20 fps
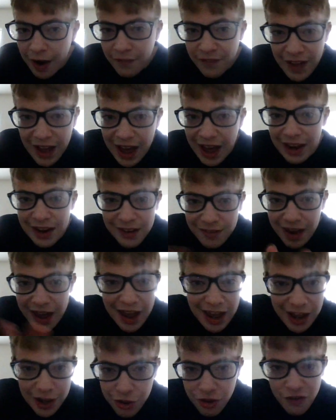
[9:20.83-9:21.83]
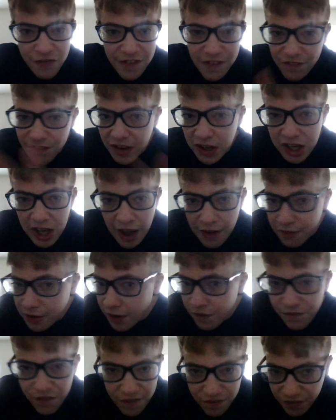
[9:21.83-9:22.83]
that edge, $57
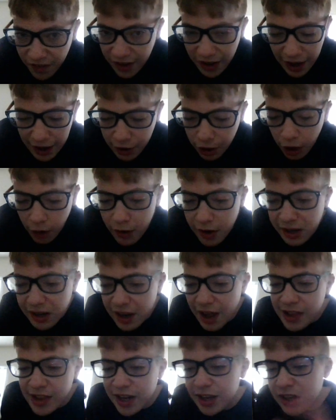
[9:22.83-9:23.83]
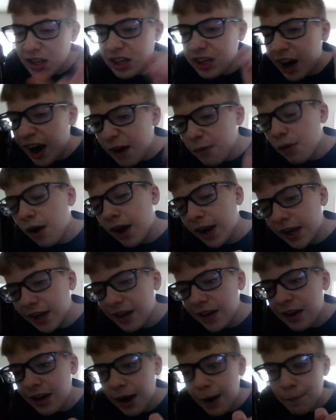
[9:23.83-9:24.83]
to $59, and then it
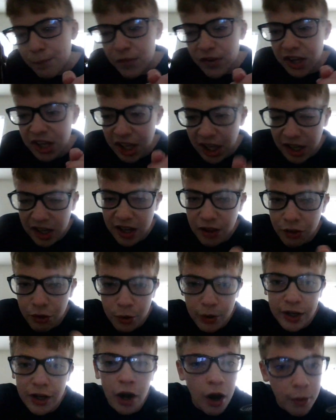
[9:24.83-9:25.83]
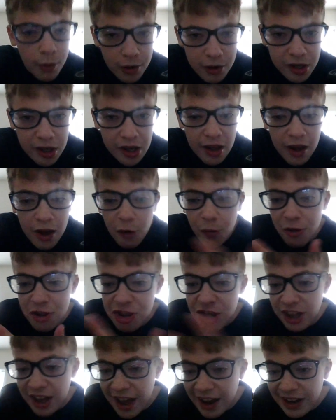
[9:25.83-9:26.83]
skyrocketed up to $63,
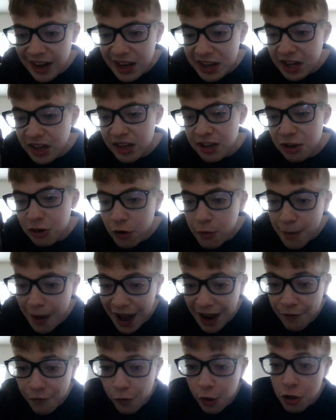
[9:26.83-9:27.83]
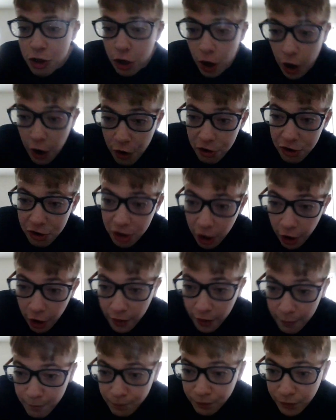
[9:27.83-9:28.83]
which again isn't too bad for a
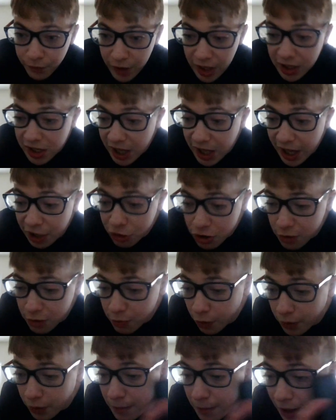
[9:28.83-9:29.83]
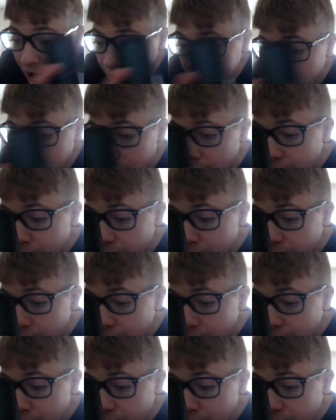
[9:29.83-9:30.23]
Charizard. It's actually really bad though,